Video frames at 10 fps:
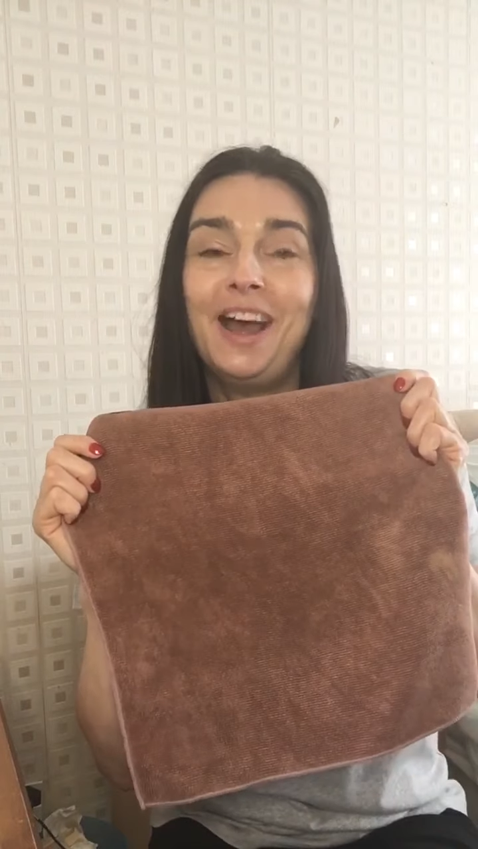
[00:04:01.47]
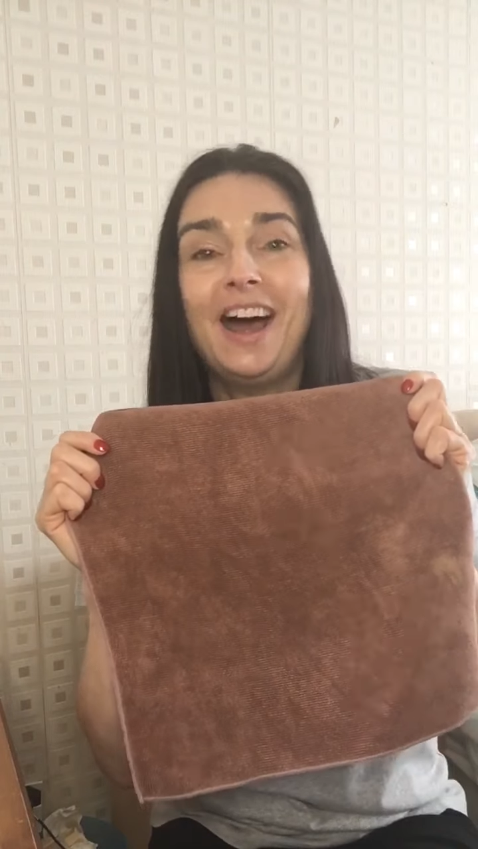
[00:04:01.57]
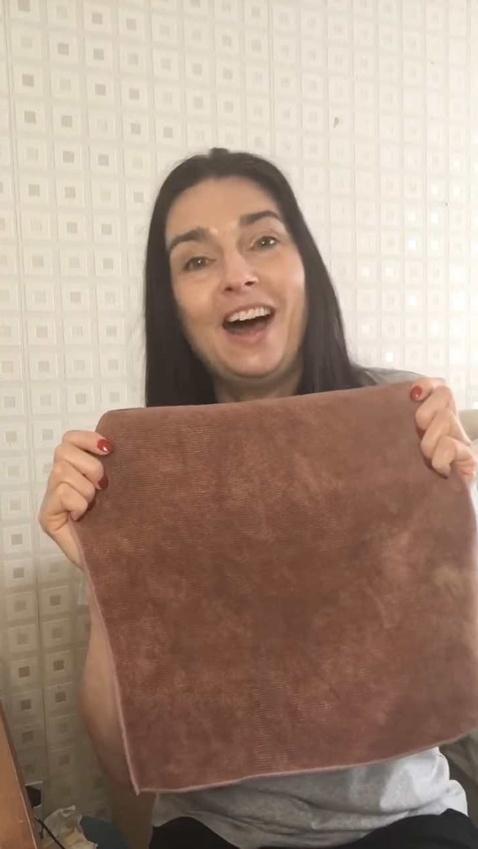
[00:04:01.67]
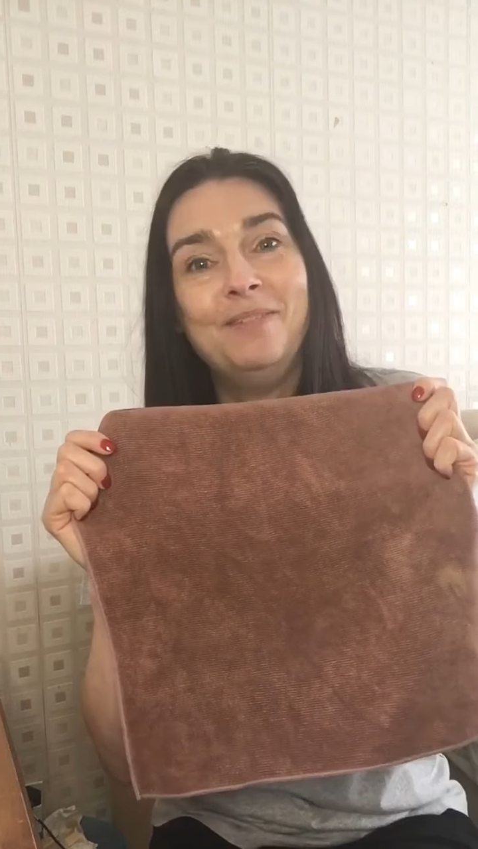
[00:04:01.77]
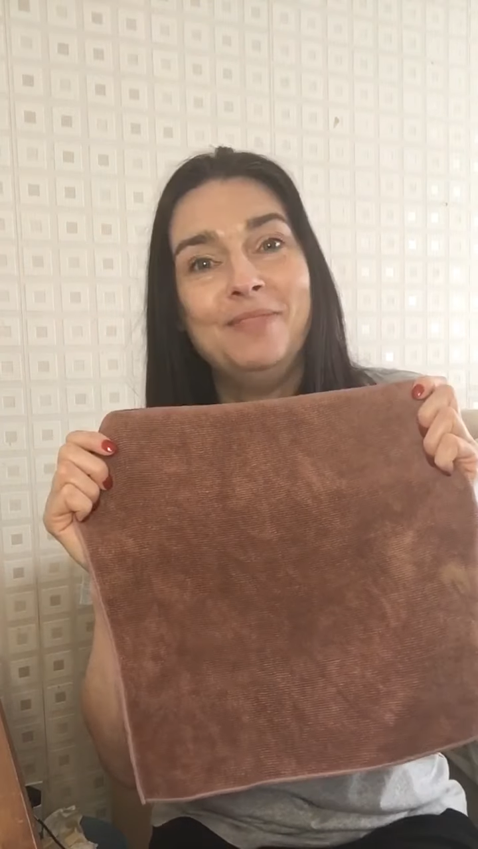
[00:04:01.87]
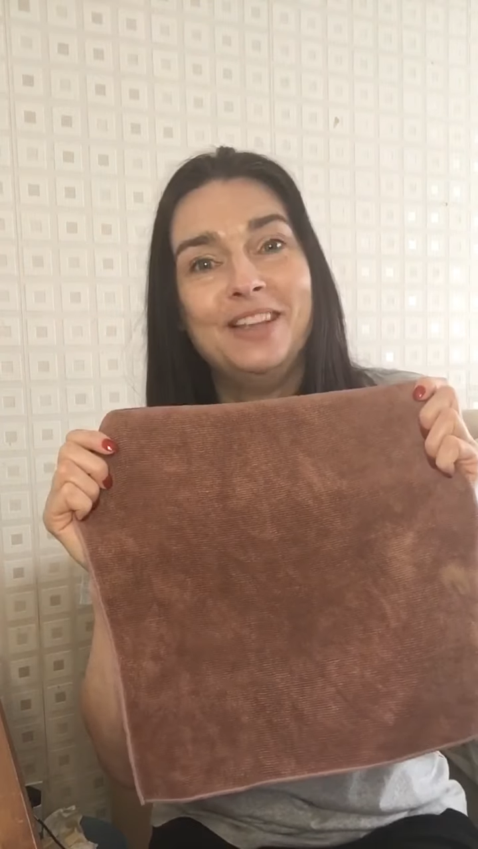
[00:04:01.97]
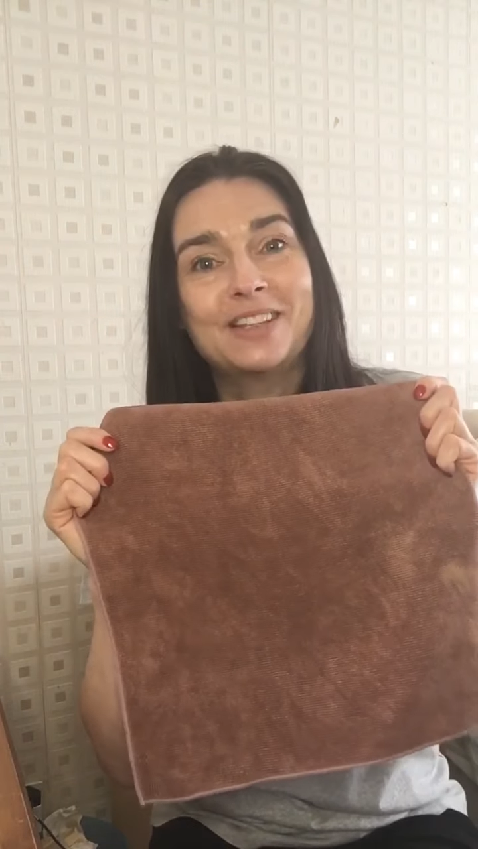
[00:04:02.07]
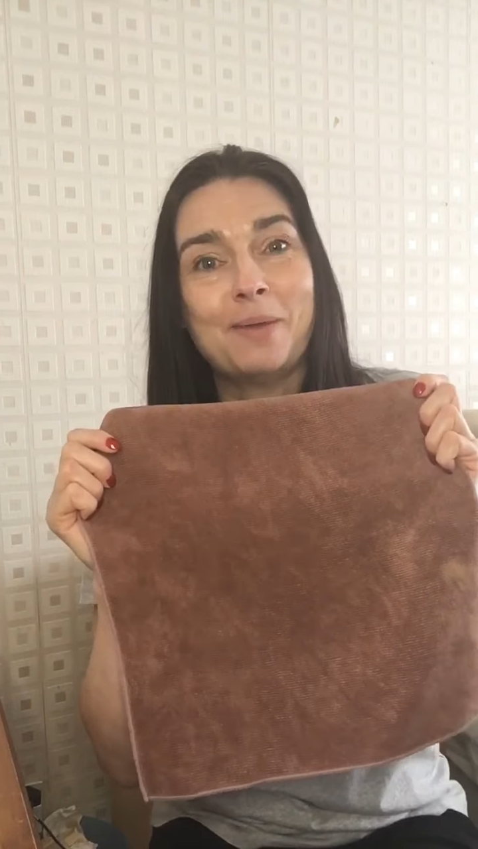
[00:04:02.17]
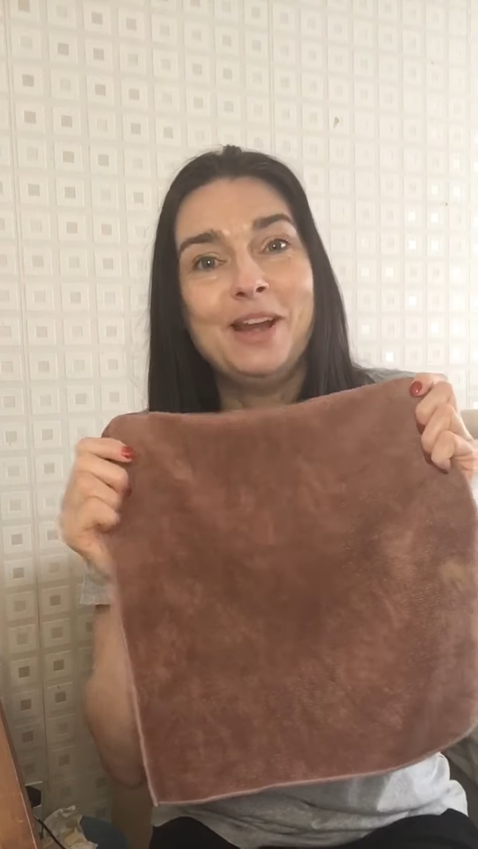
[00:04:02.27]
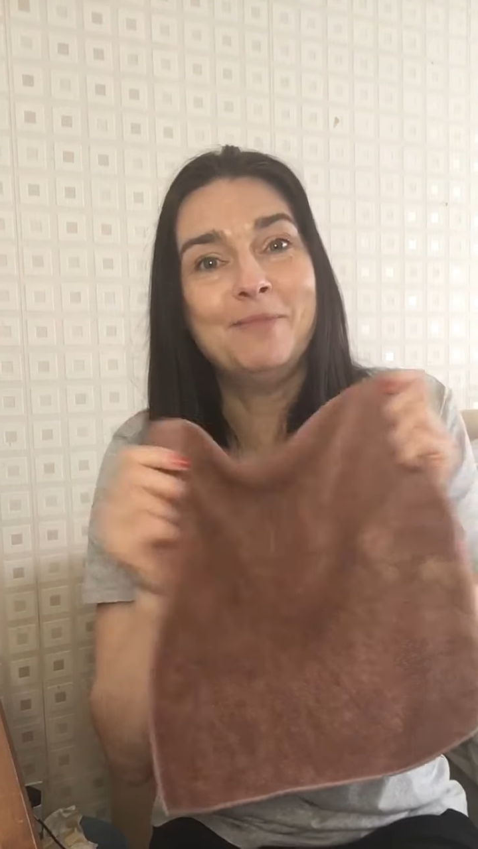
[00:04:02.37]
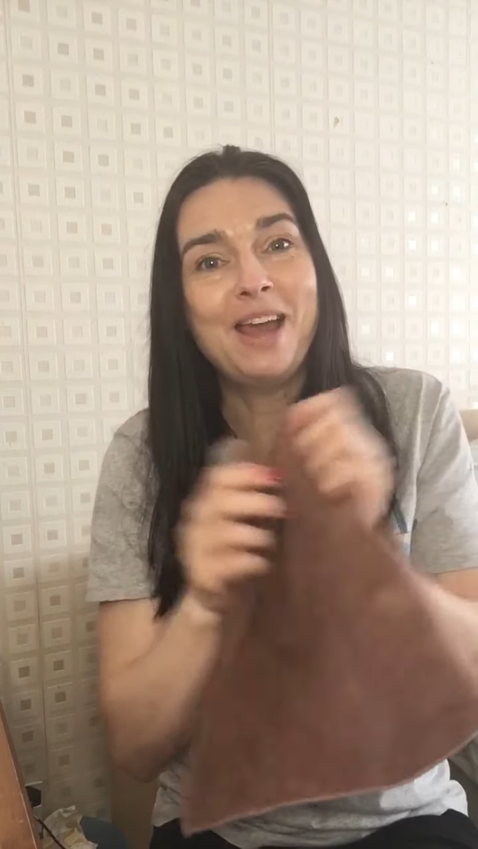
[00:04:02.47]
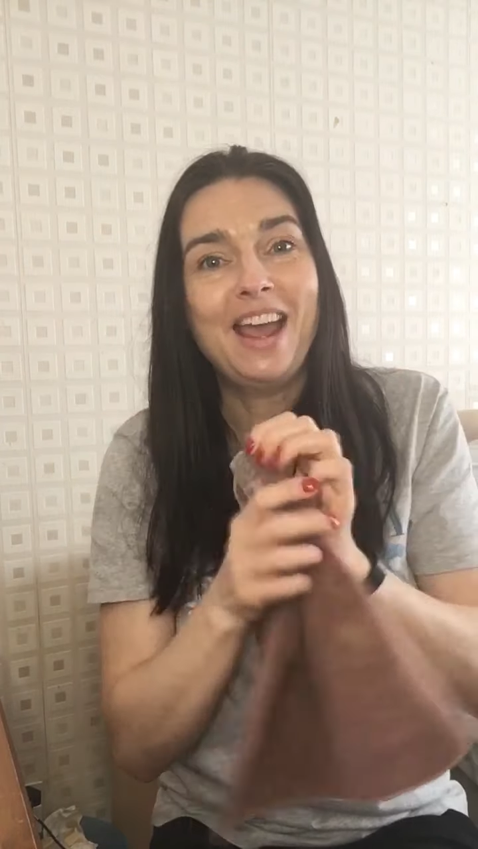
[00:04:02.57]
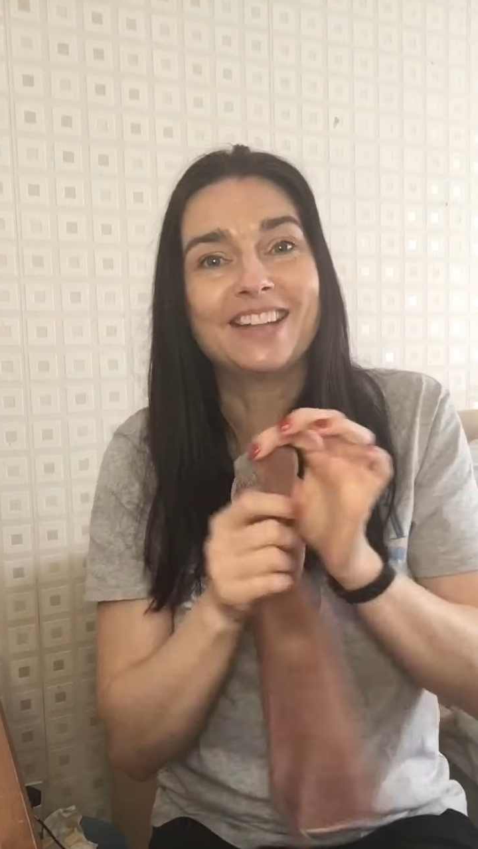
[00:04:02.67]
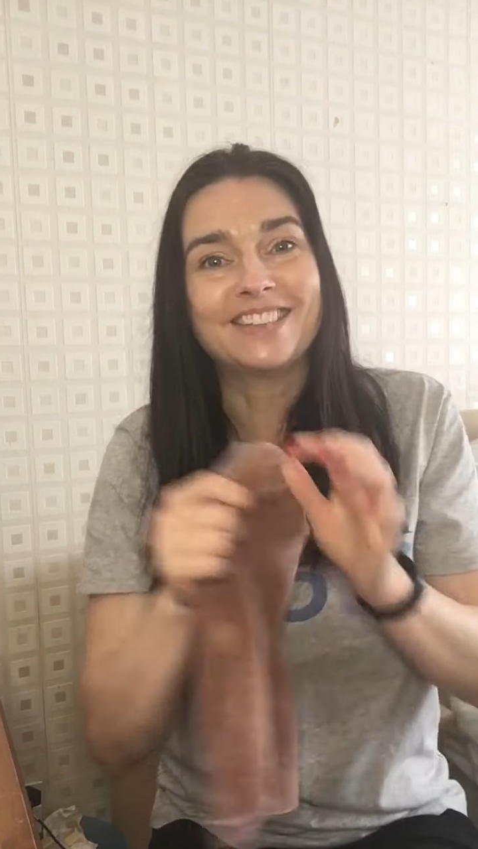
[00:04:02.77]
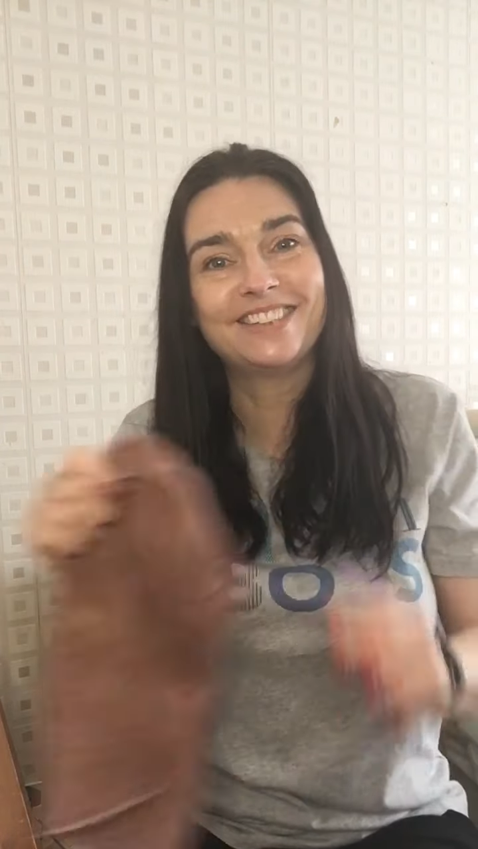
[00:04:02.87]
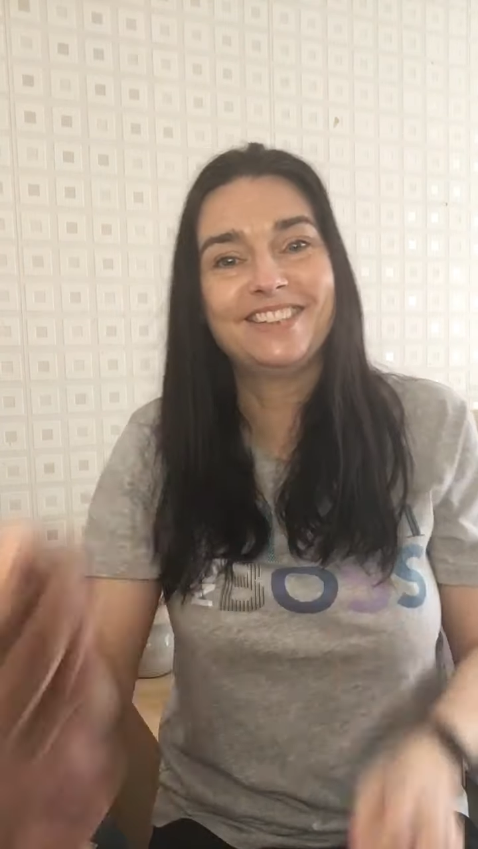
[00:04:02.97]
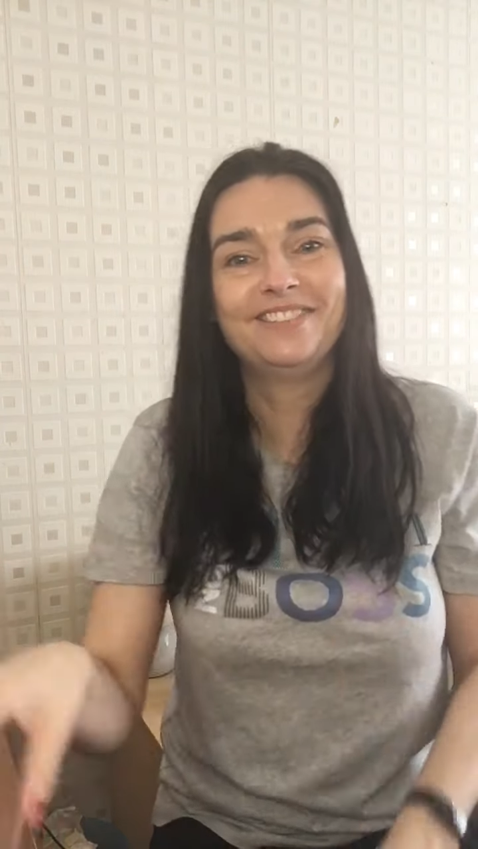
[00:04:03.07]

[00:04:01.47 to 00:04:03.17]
that's coming up next.